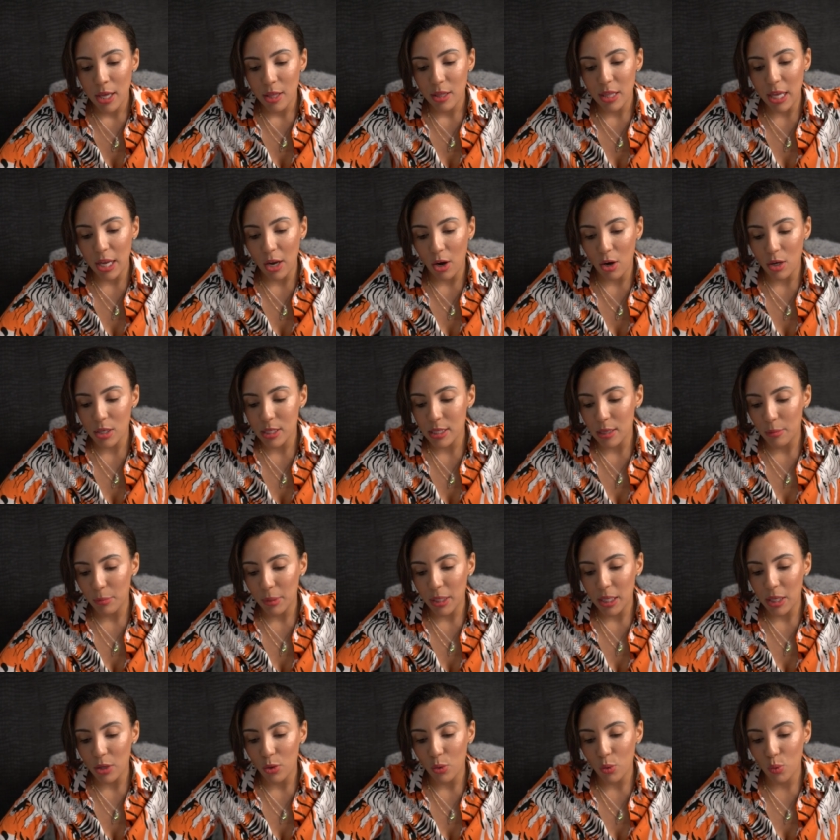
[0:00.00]
They are
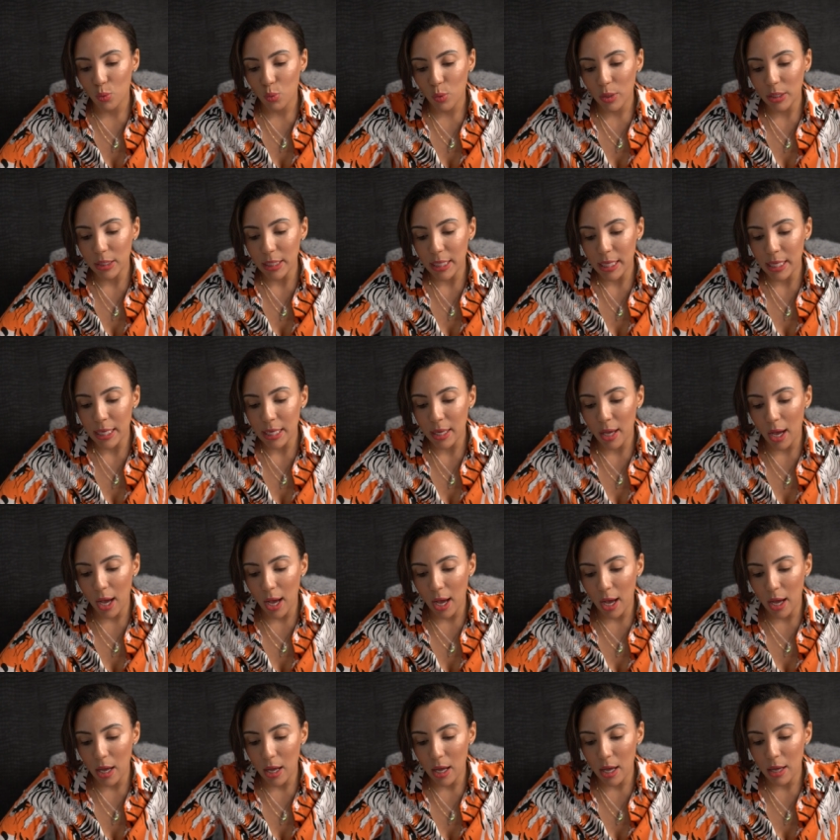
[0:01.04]
somebody who really
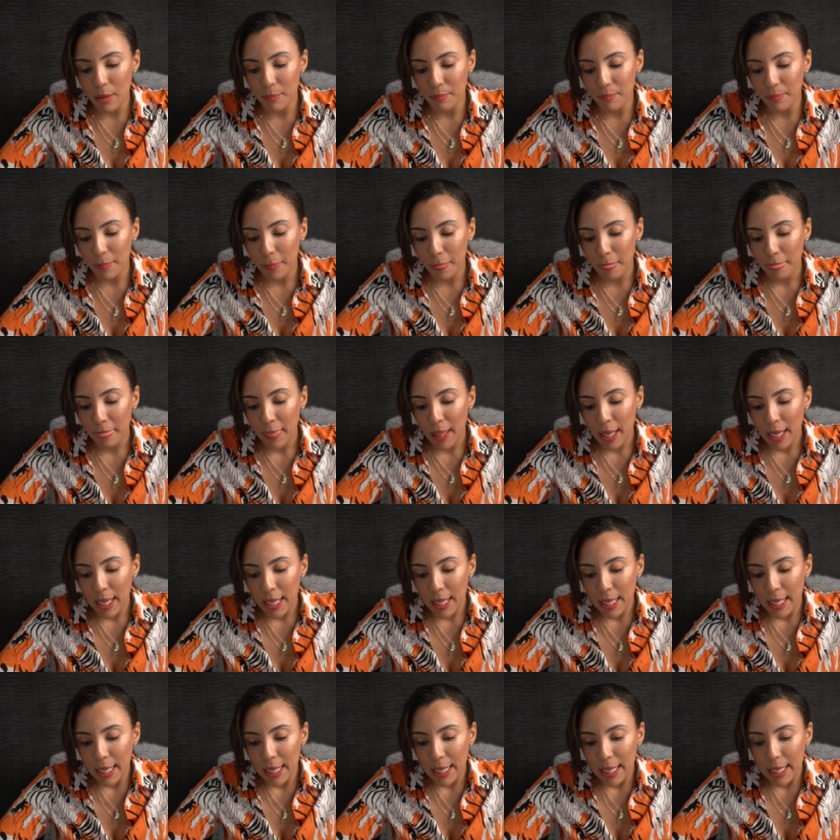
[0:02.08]
can
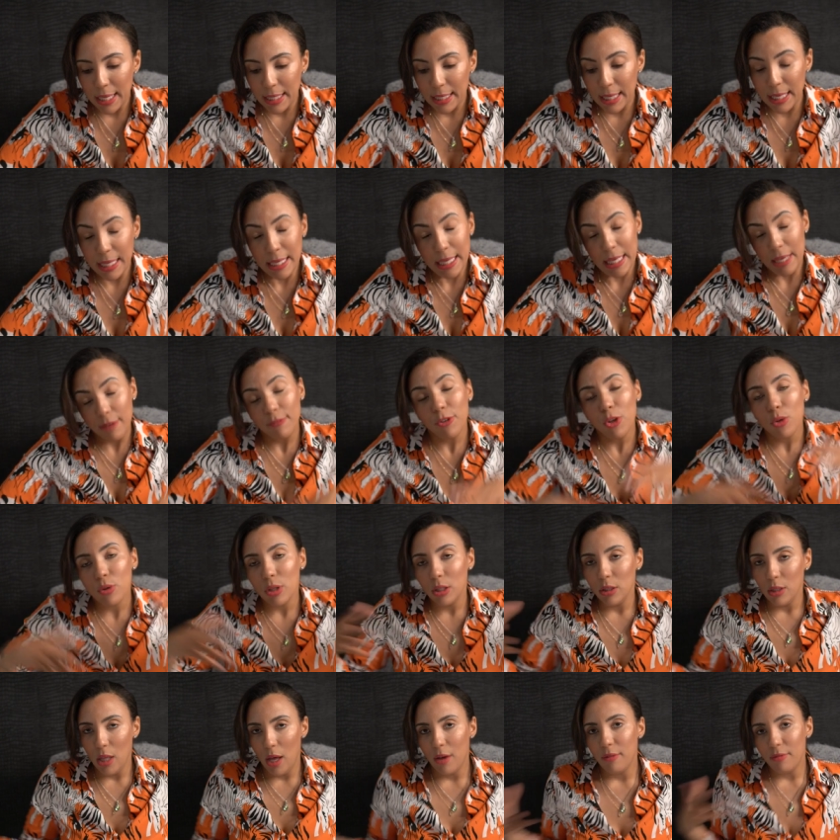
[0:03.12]
give you
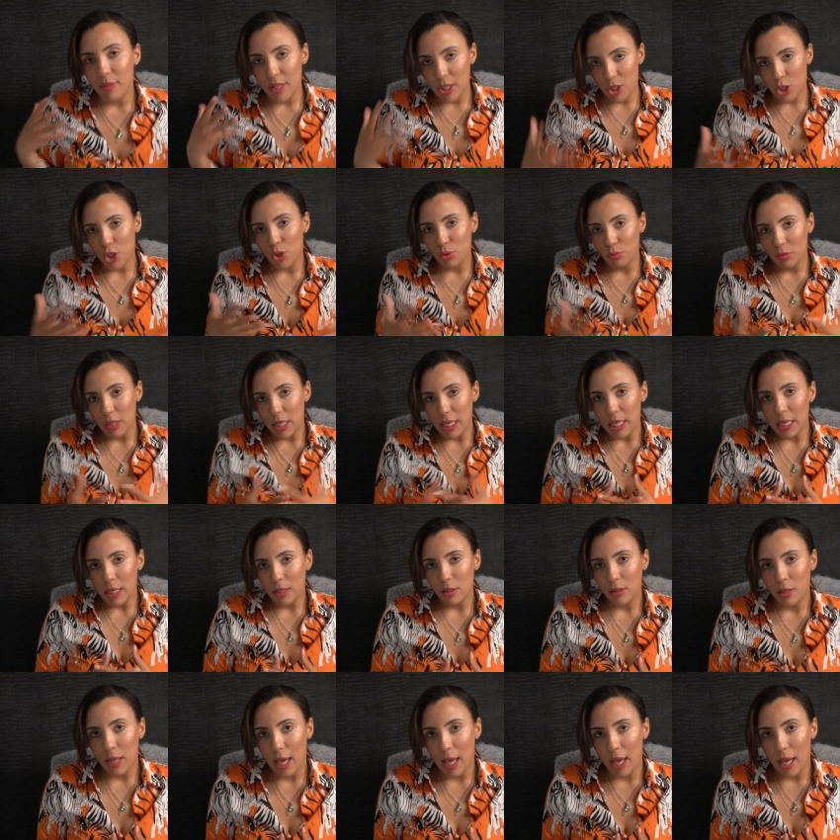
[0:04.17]
the love that you need.